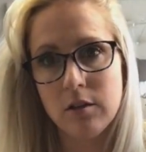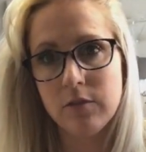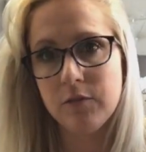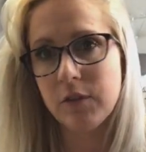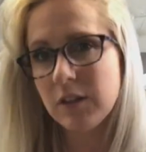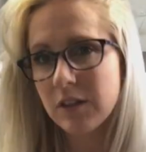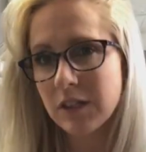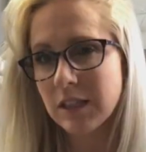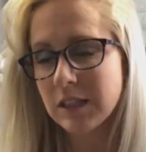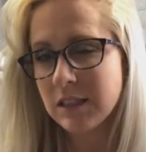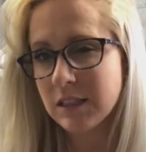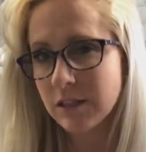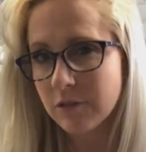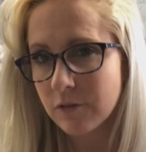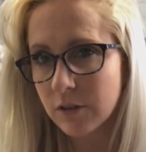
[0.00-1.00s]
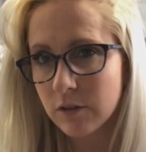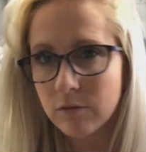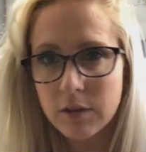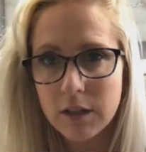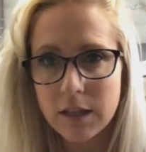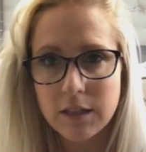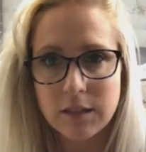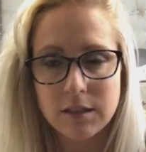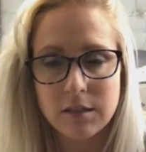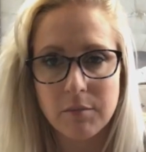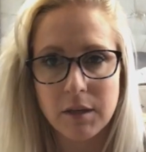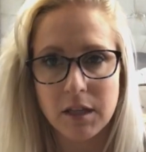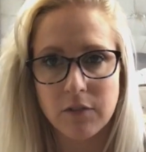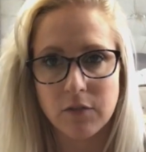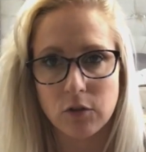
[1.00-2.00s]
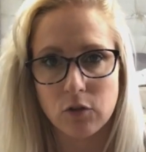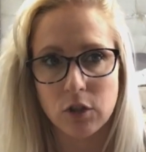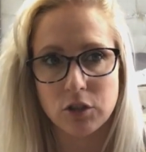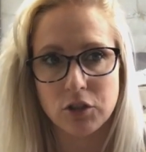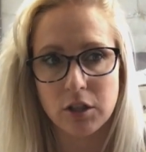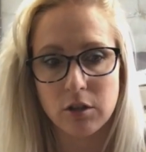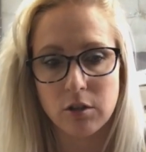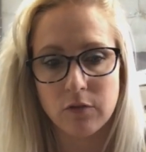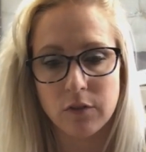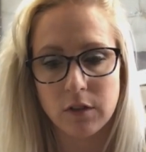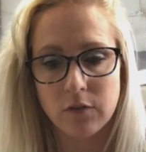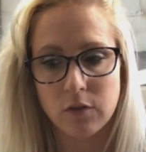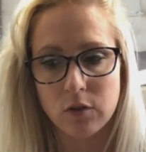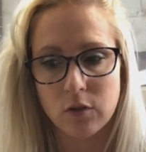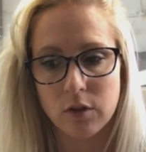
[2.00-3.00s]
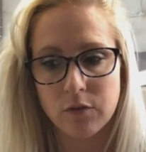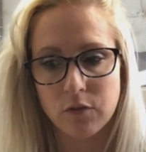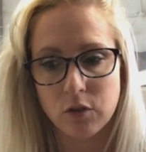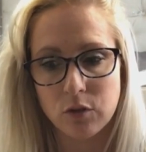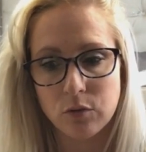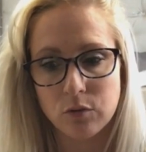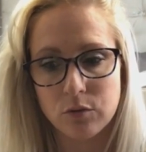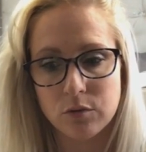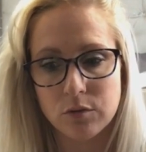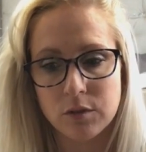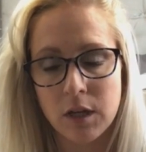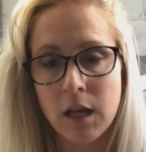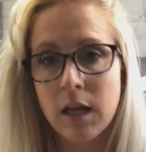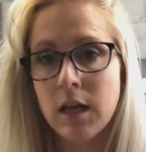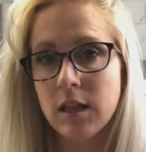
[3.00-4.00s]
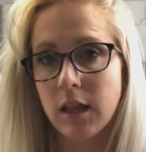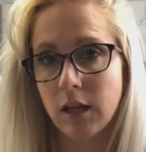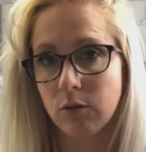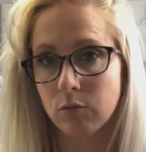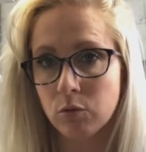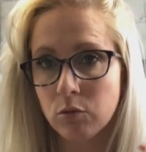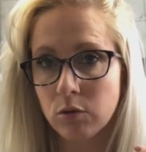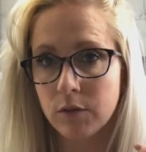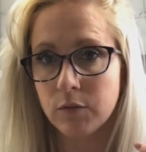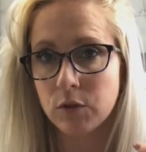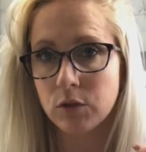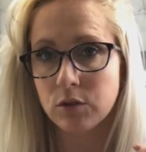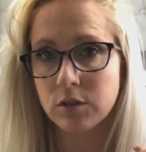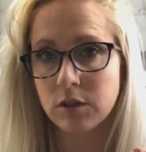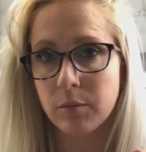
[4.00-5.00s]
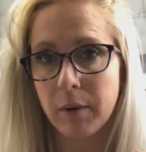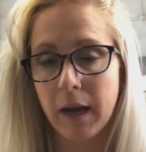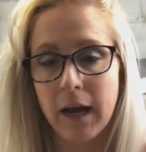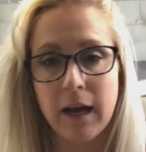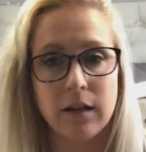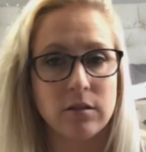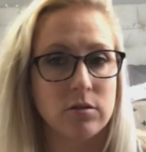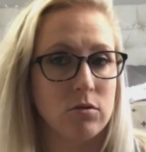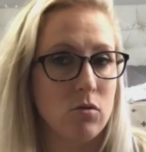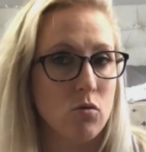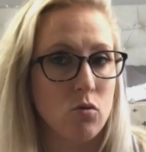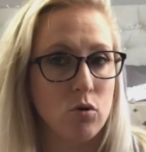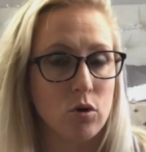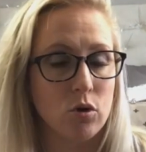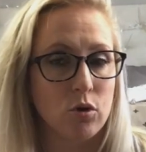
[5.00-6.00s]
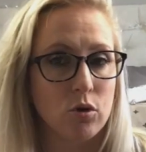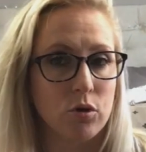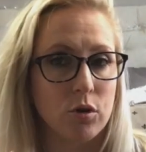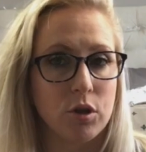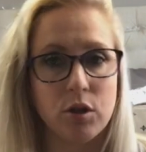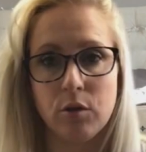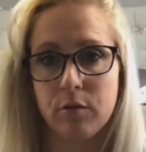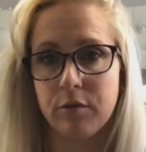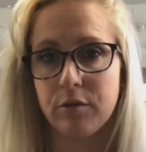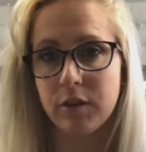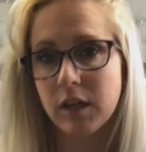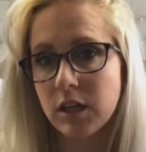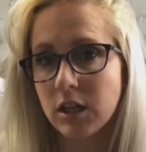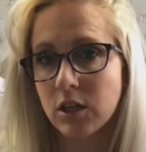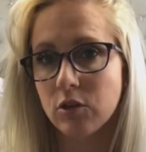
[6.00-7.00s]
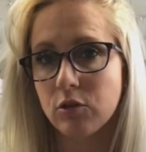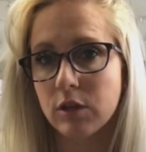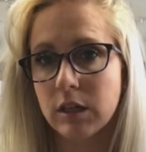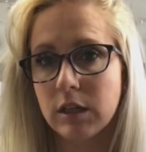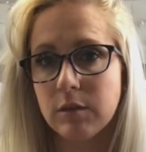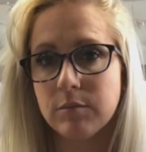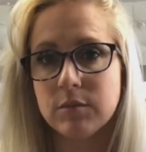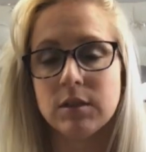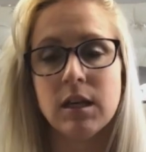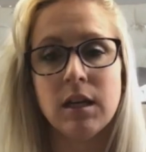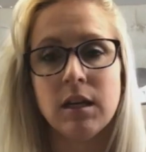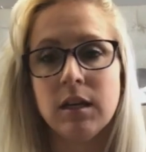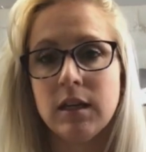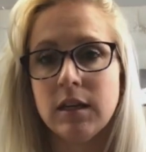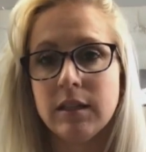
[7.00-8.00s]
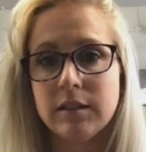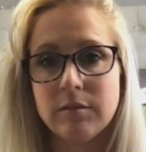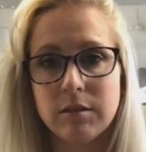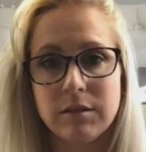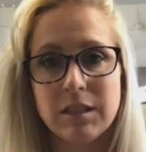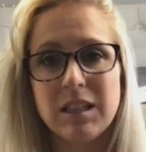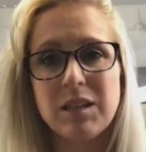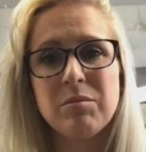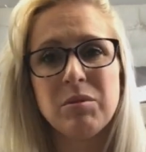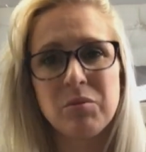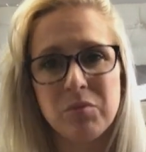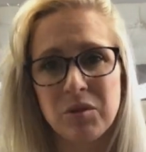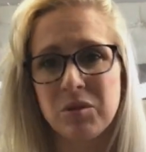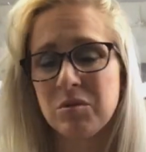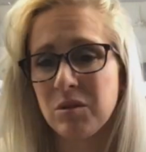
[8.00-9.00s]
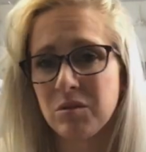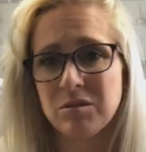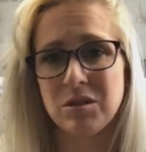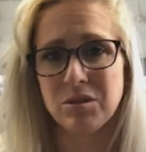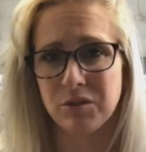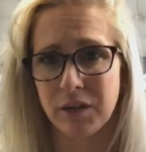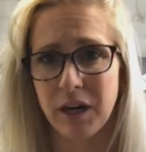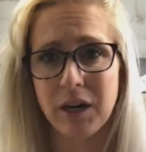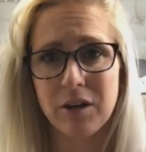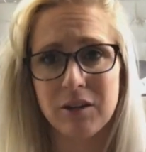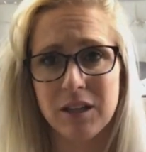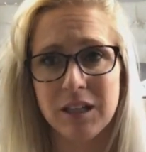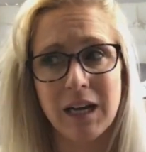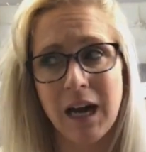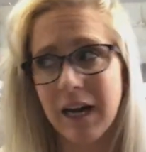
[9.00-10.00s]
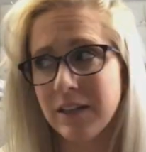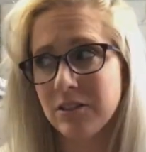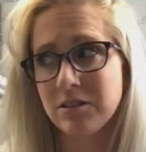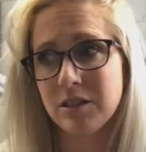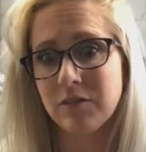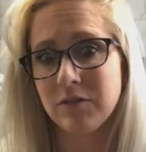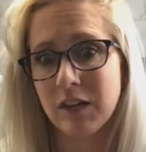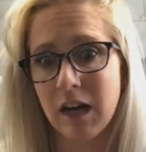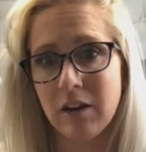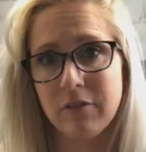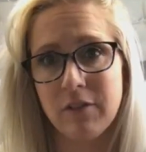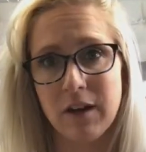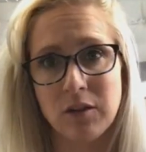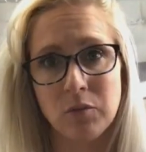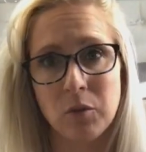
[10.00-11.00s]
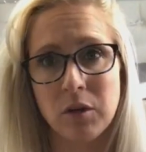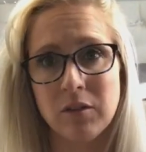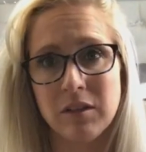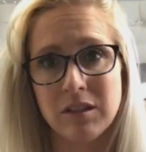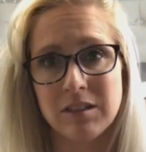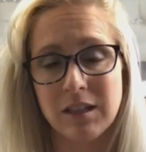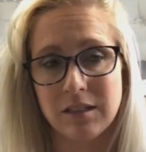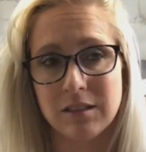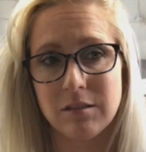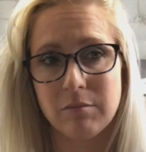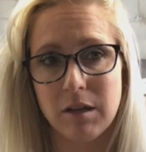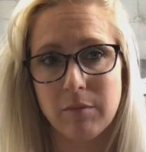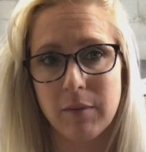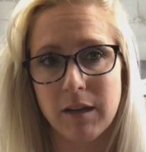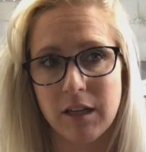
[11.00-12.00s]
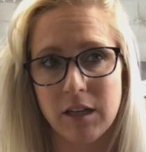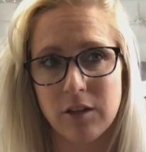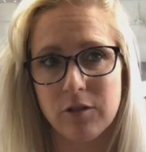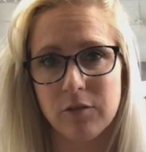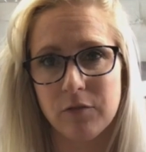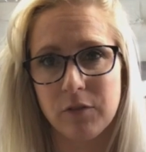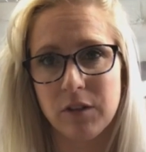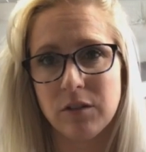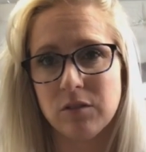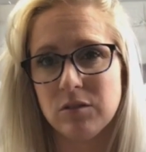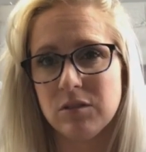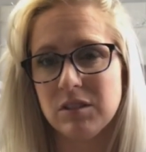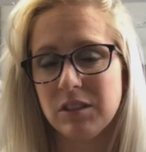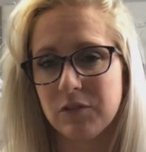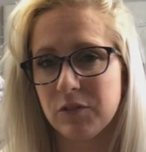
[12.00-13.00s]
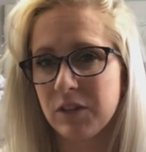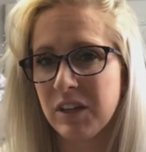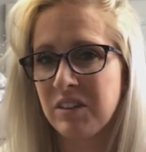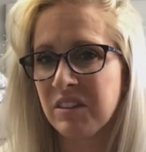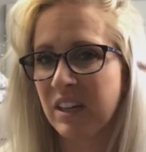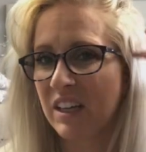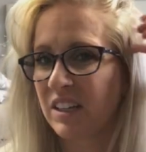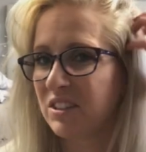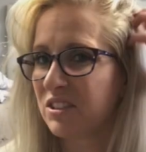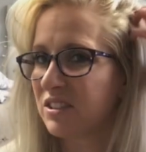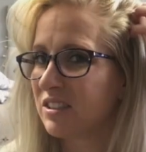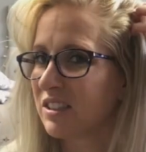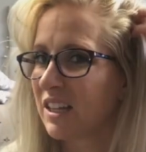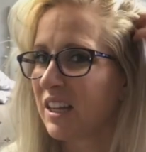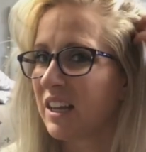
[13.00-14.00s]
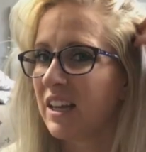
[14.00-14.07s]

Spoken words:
feel any different, really. It doesn't make it feel crunchy. I don't know if any of you have used, like, root lifters in the past or, you know, thickening creams. Sometimes it can be really gross on your hair. Like, I just have not found one that doesn't make my hair feel different and, like, just